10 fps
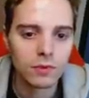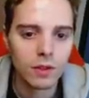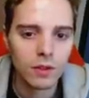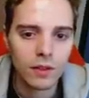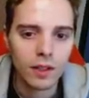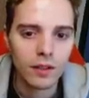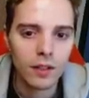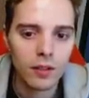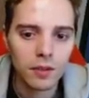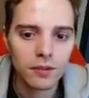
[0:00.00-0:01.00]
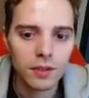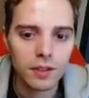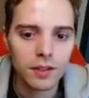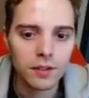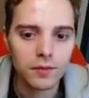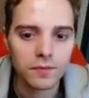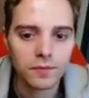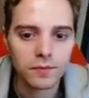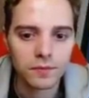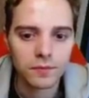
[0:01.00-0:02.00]
Okay, air balloon here.
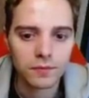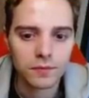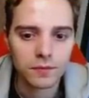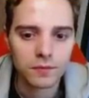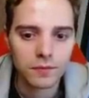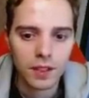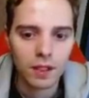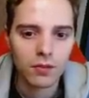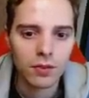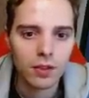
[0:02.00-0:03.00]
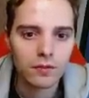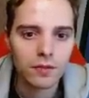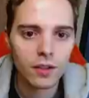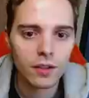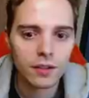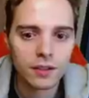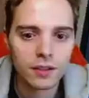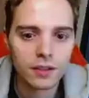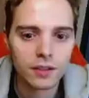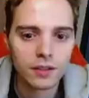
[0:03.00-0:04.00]
Tower of
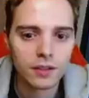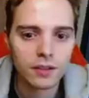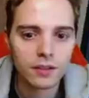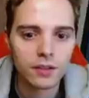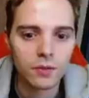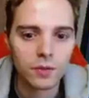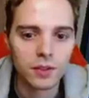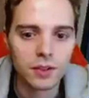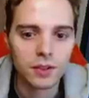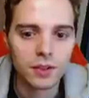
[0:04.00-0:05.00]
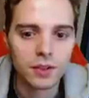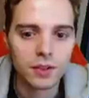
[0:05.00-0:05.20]
Darkness. We...